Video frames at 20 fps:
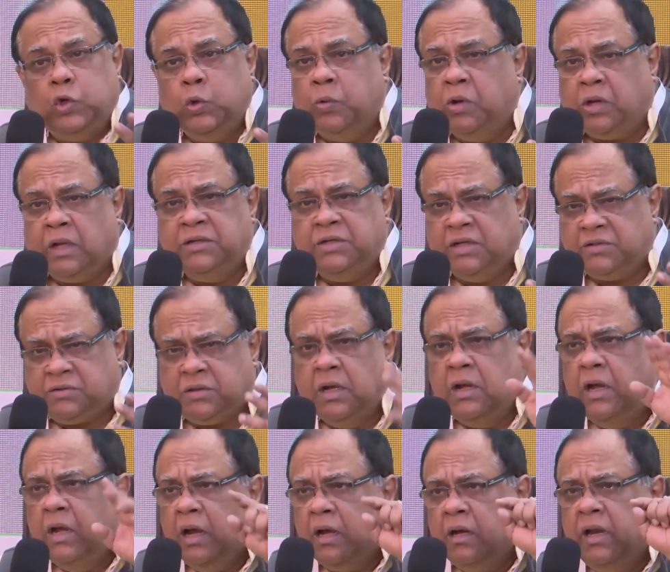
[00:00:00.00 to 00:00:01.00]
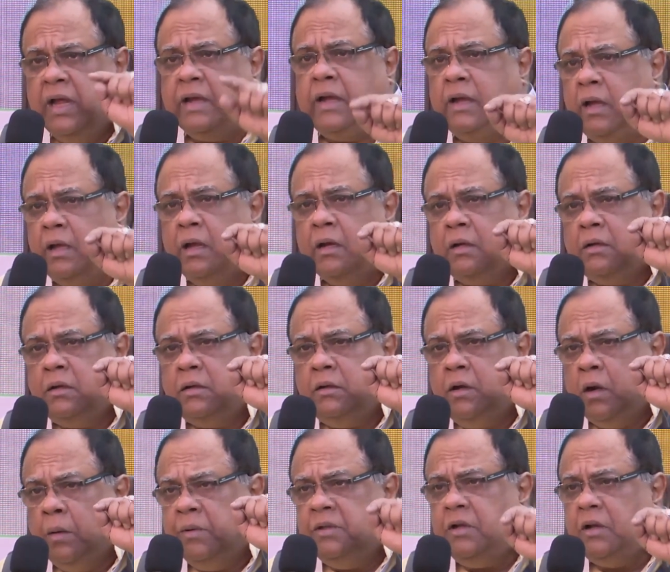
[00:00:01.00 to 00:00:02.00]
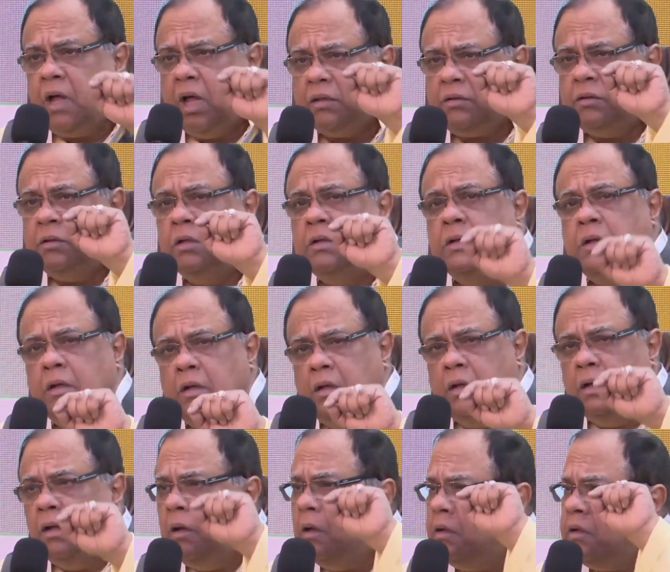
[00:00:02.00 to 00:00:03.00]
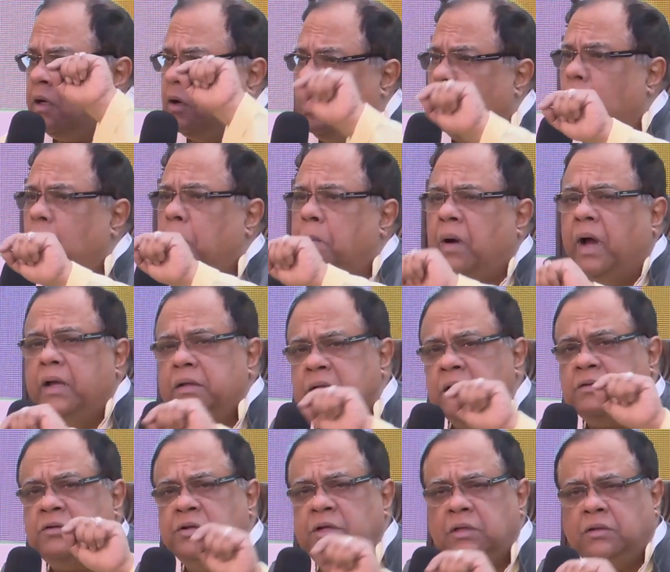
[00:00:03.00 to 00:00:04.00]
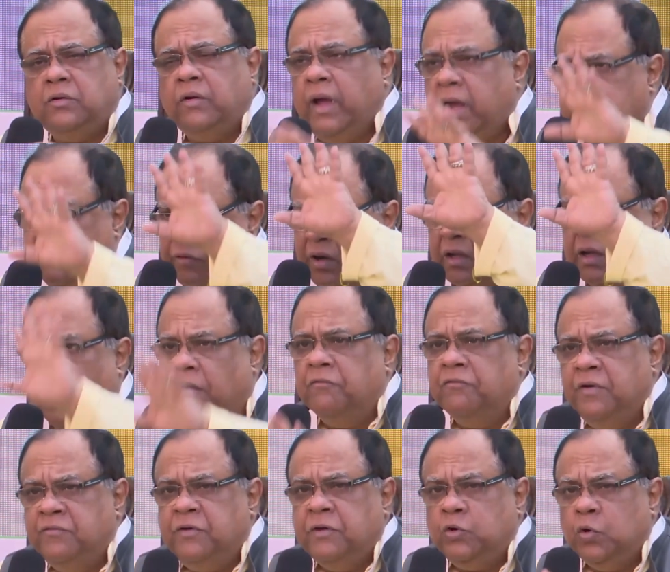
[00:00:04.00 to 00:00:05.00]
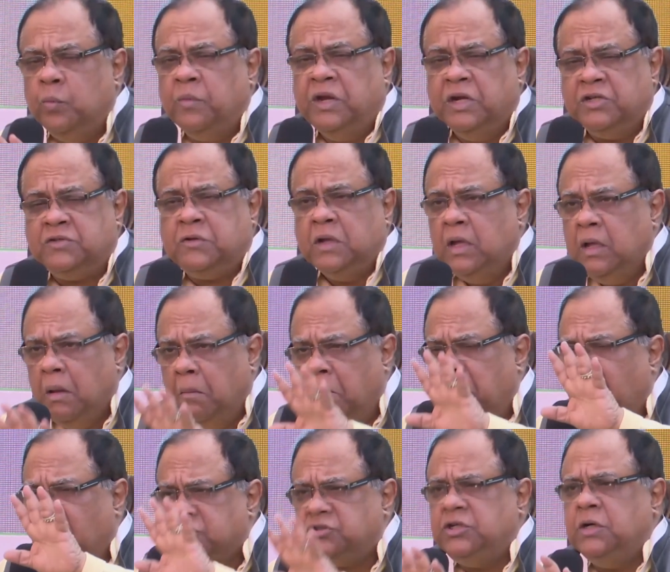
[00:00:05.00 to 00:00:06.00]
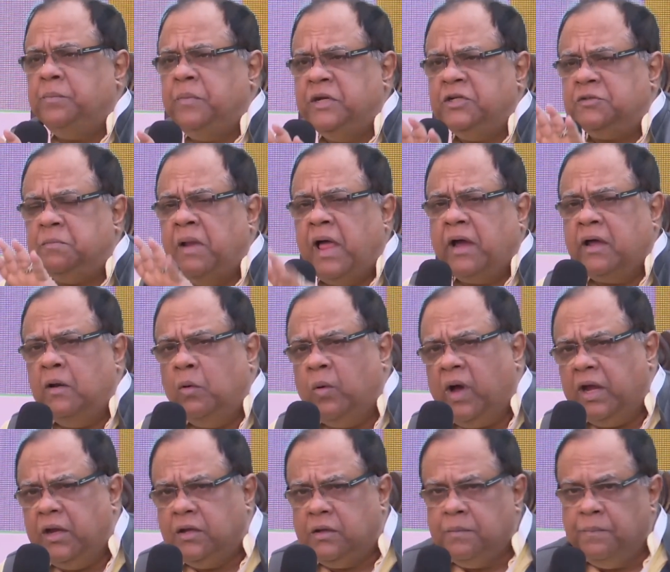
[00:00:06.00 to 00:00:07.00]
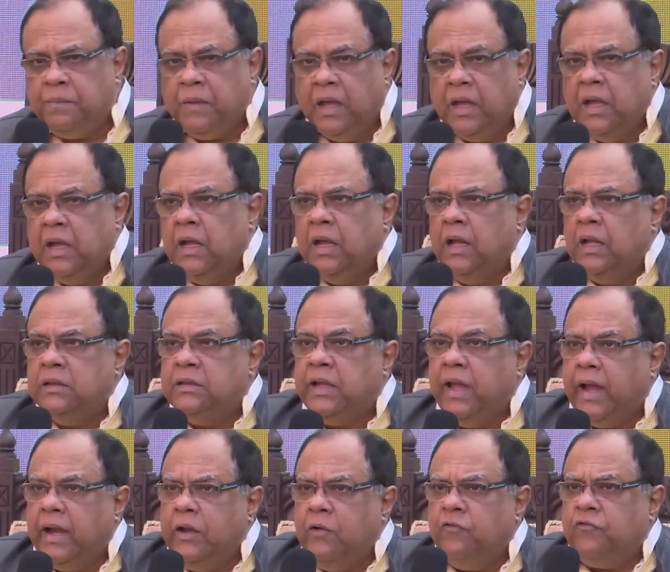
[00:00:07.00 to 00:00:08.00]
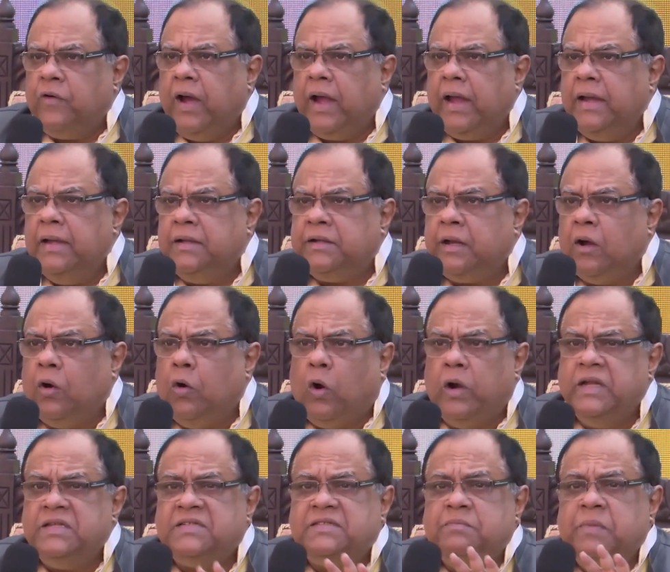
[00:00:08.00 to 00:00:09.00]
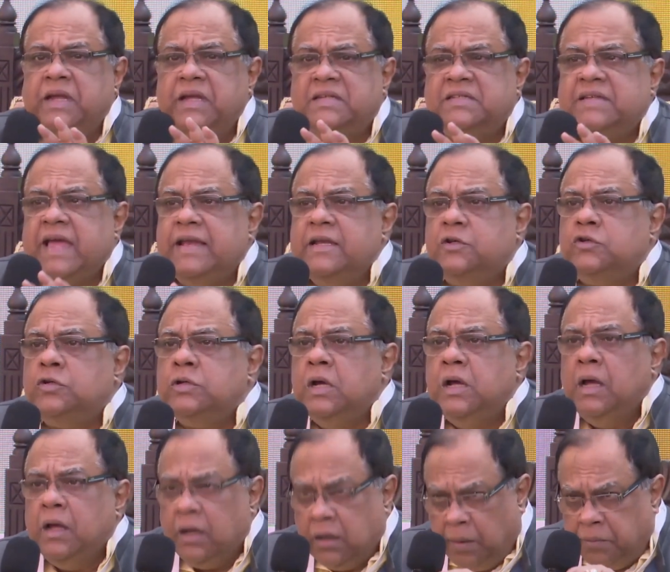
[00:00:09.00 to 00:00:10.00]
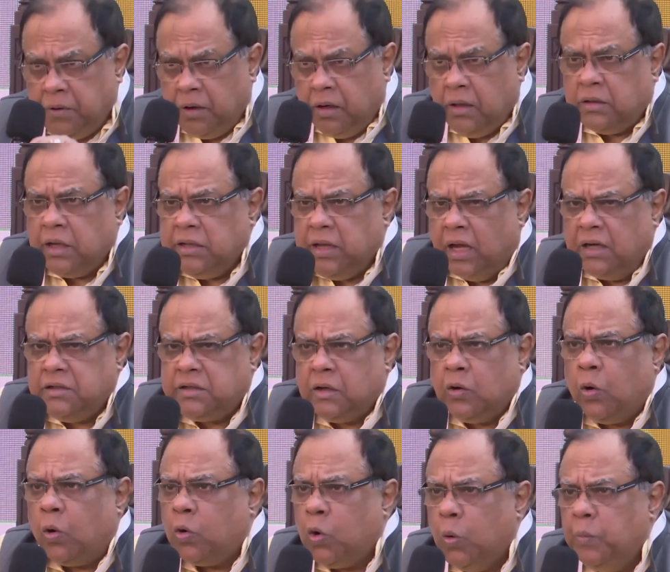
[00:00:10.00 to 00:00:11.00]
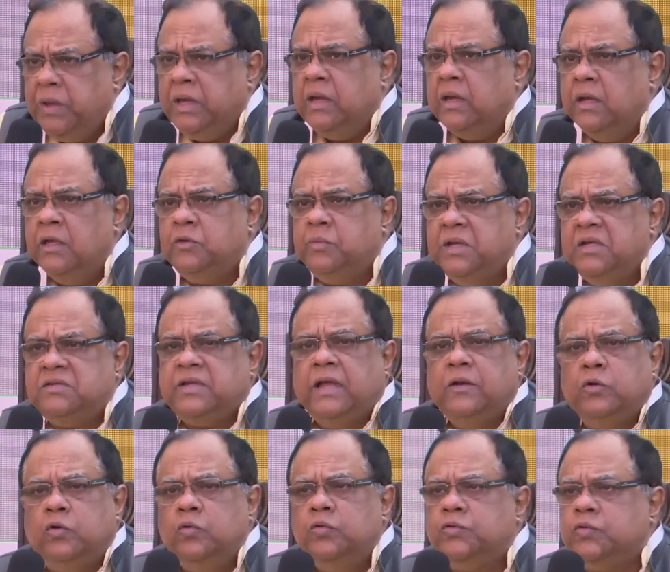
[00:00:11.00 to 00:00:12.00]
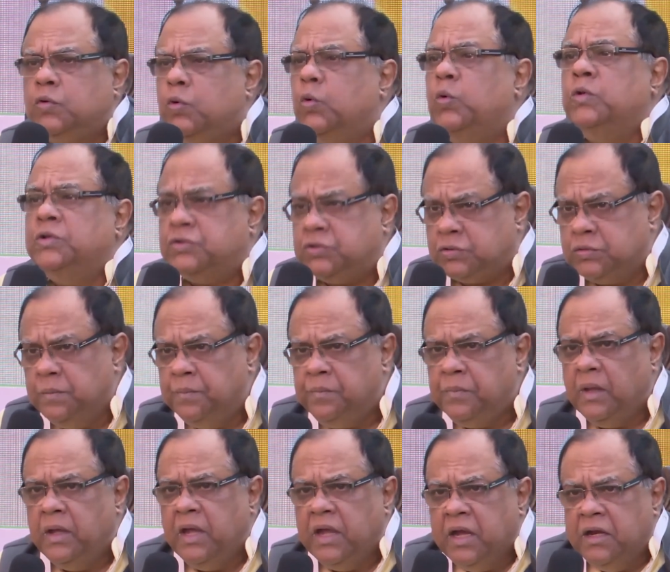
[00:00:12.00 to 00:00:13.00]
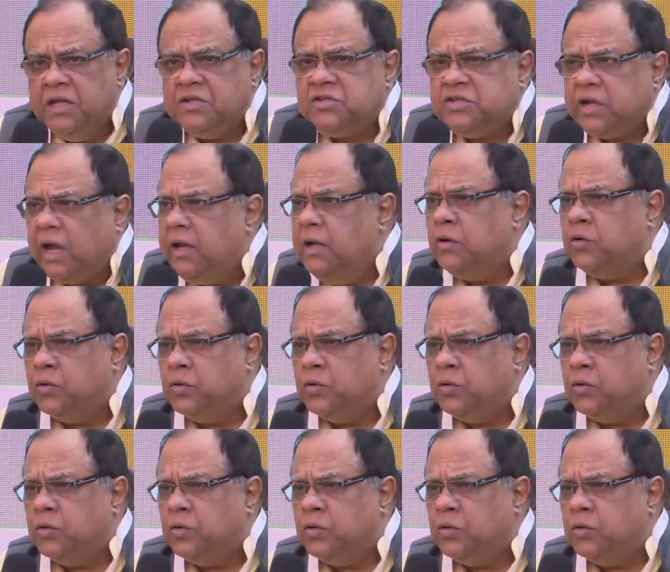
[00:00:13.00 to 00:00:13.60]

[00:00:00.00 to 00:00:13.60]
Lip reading: You can just click Rabindranath Tagore by Satyajit Ray. It will come, 52 minutes, masterpiece, black and white. There you find Tagore is being sent, the young Tagore, Robi, is being sent to schools in his childhood.